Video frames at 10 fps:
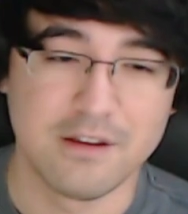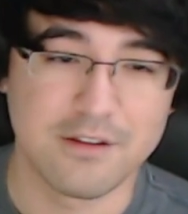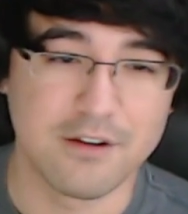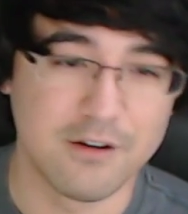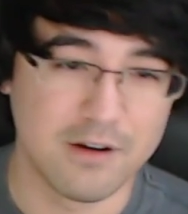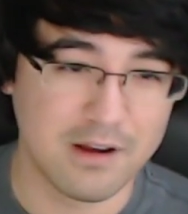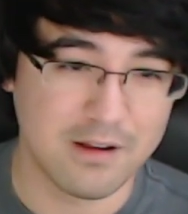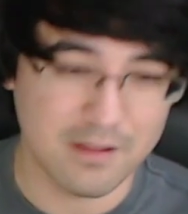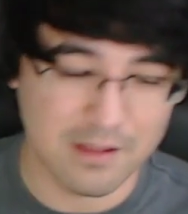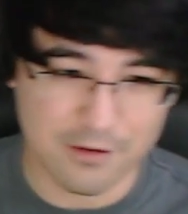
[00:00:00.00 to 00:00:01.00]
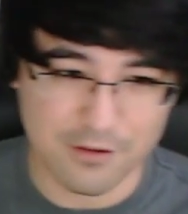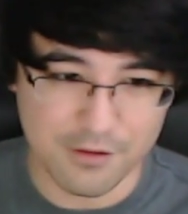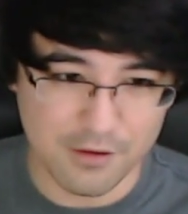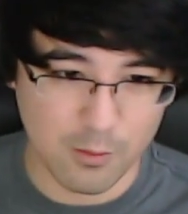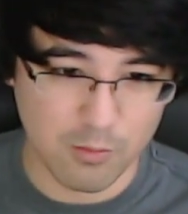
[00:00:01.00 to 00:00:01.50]
And there's
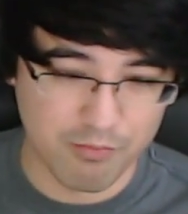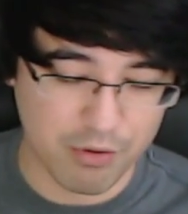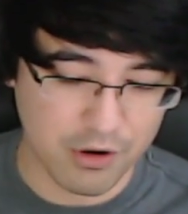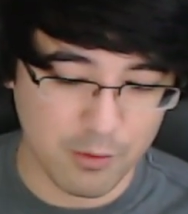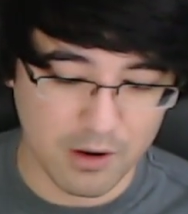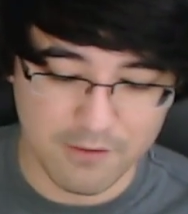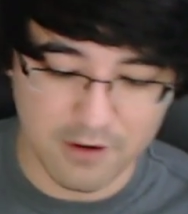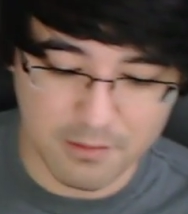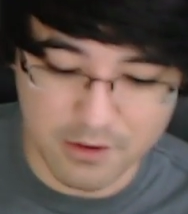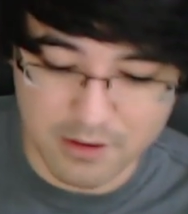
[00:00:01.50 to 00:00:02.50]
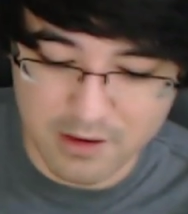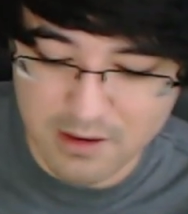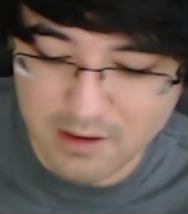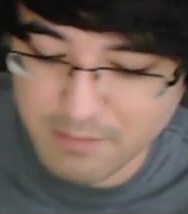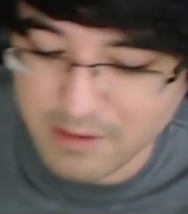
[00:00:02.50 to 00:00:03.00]
also pretty wide
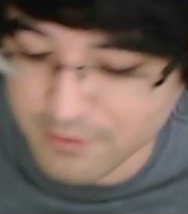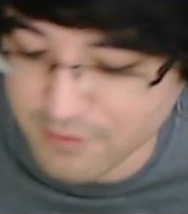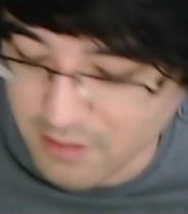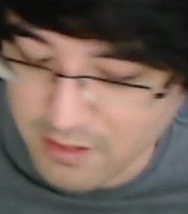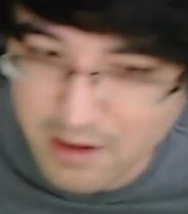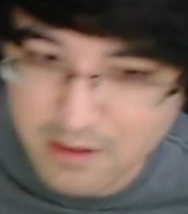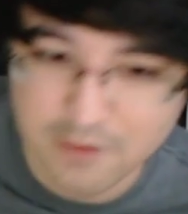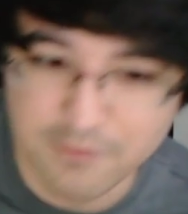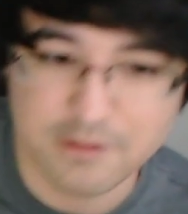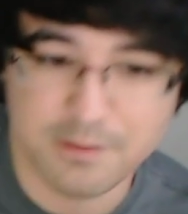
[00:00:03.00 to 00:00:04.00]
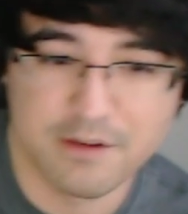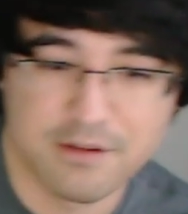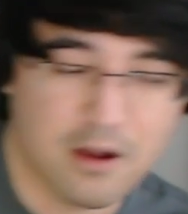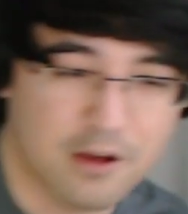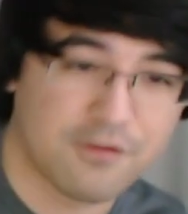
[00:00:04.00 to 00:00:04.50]
variability. I mean, there's a lot of different spells
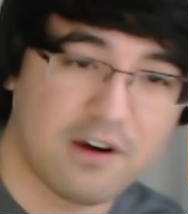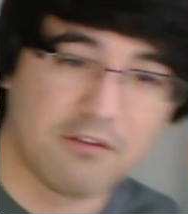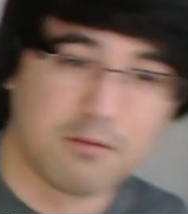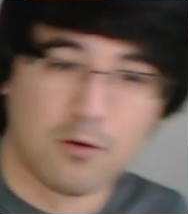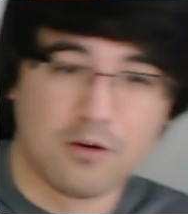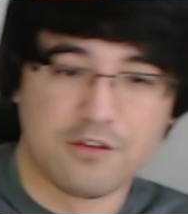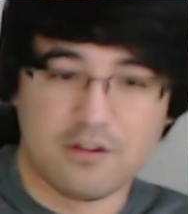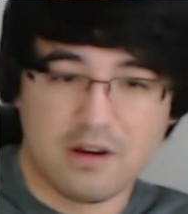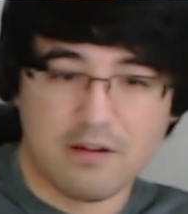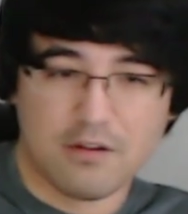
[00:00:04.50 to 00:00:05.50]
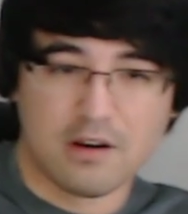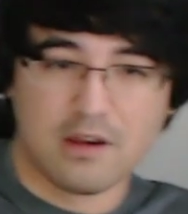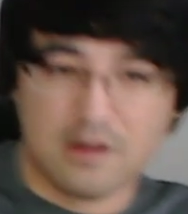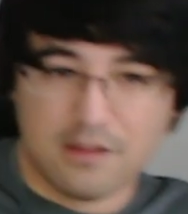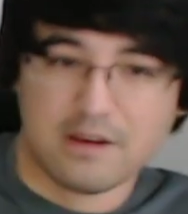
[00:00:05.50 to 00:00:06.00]
that cost 5 or more, so you're never going to
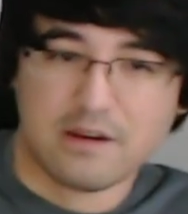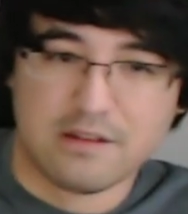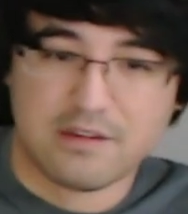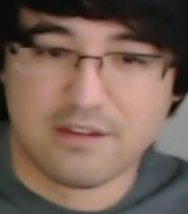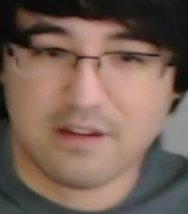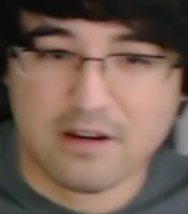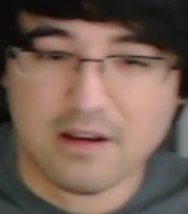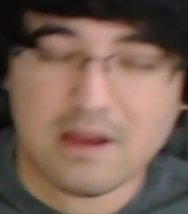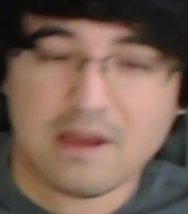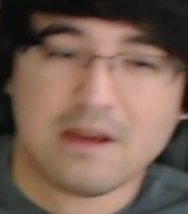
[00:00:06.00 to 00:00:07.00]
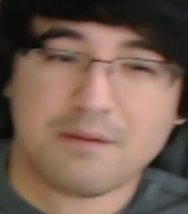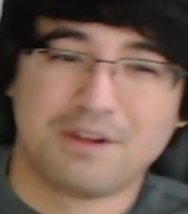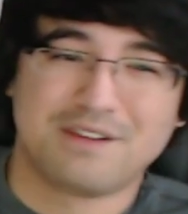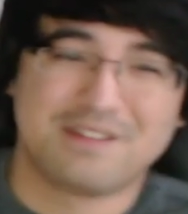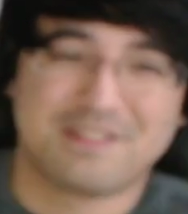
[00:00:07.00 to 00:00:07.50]
get anything consistent.
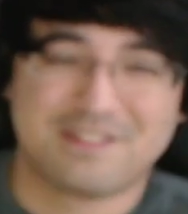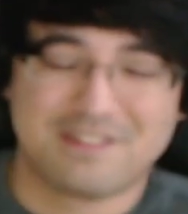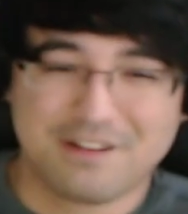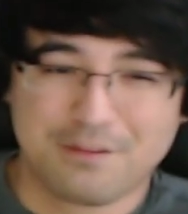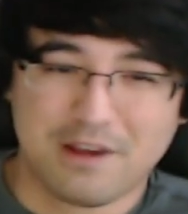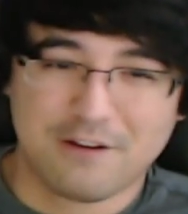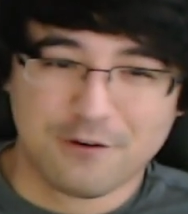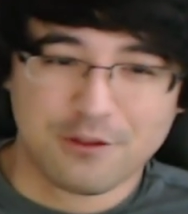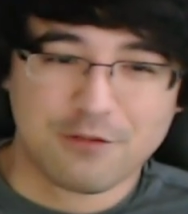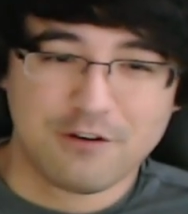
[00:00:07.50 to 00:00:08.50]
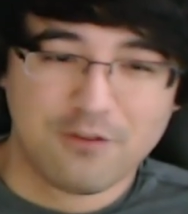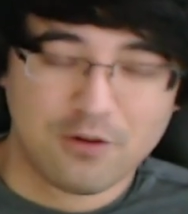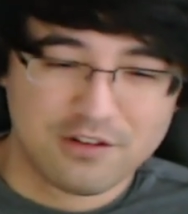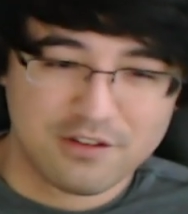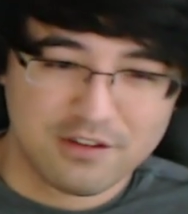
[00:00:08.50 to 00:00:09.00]
Plus, this is 6 mana for
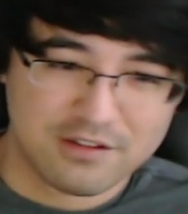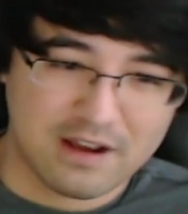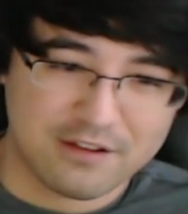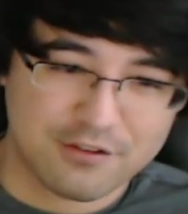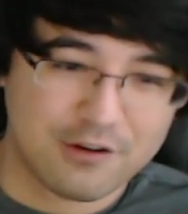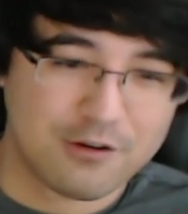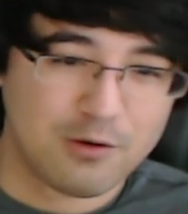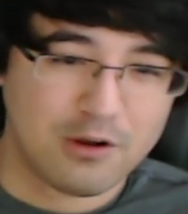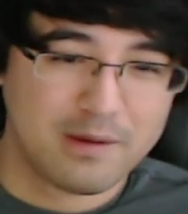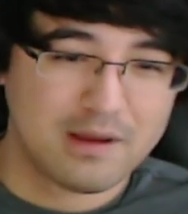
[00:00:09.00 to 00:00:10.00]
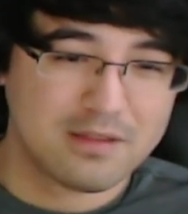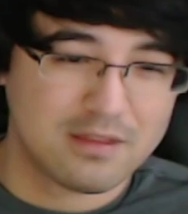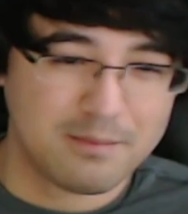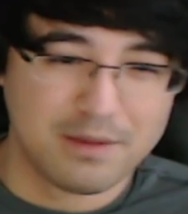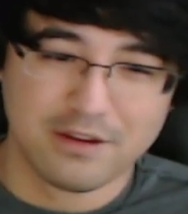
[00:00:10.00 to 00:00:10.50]
3/4, so the stats are underwhelming.
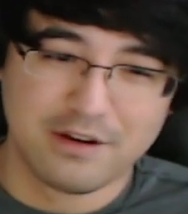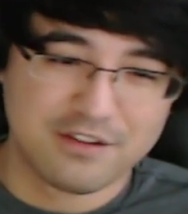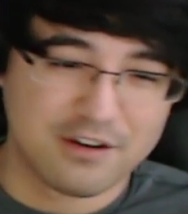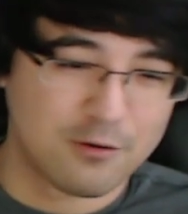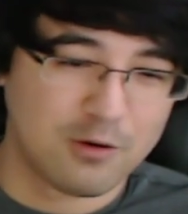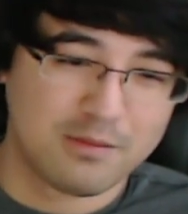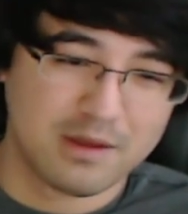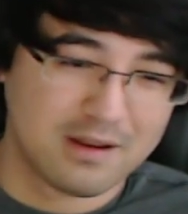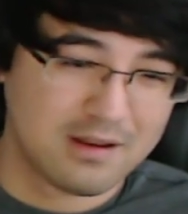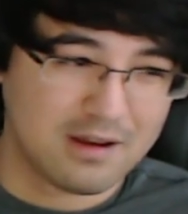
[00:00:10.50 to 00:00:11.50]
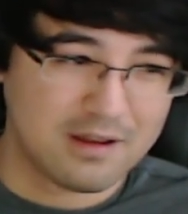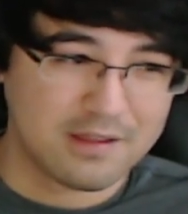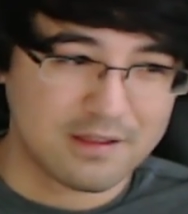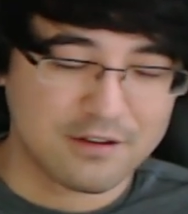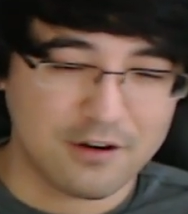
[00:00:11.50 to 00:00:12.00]
The ability is underwhelming. Yeah, I
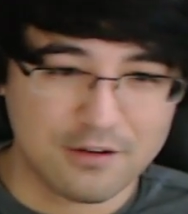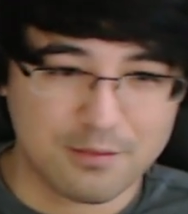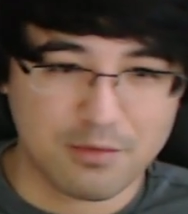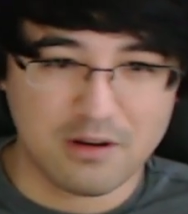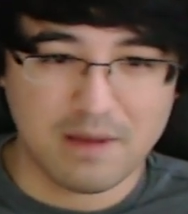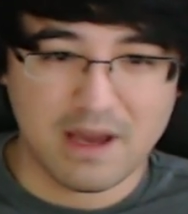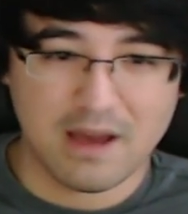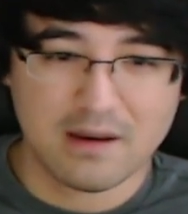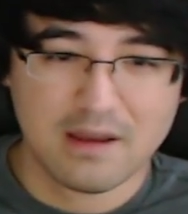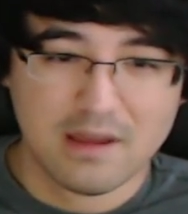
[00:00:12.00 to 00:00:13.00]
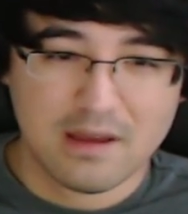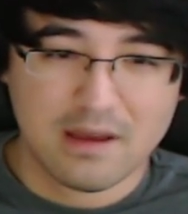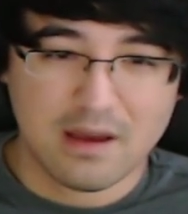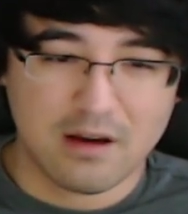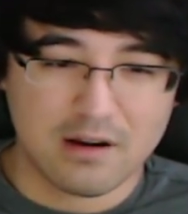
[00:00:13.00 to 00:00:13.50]
think this card's pretty bad.
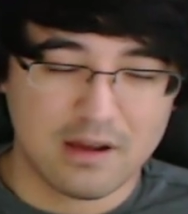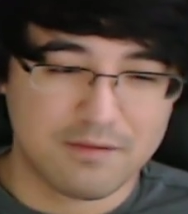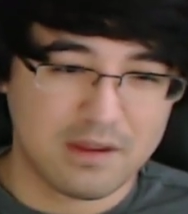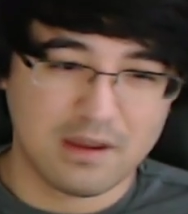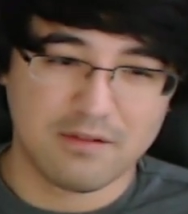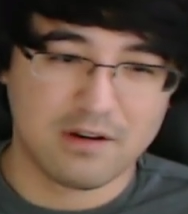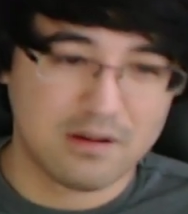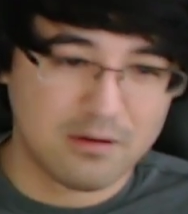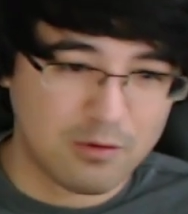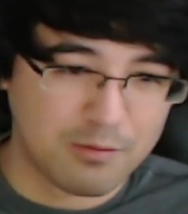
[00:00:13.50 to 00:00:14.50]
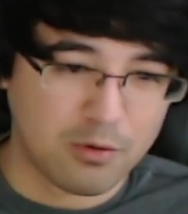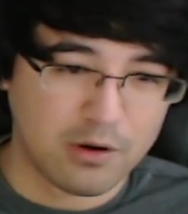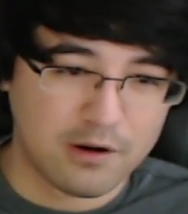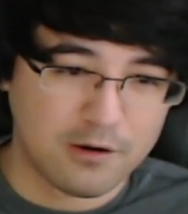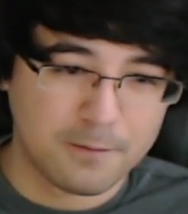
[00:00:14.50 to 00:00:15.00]
I'm going to have to give it a
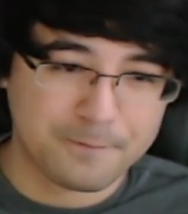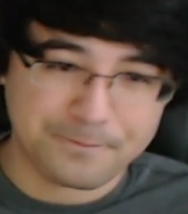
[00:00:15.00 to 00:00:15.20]
1.0.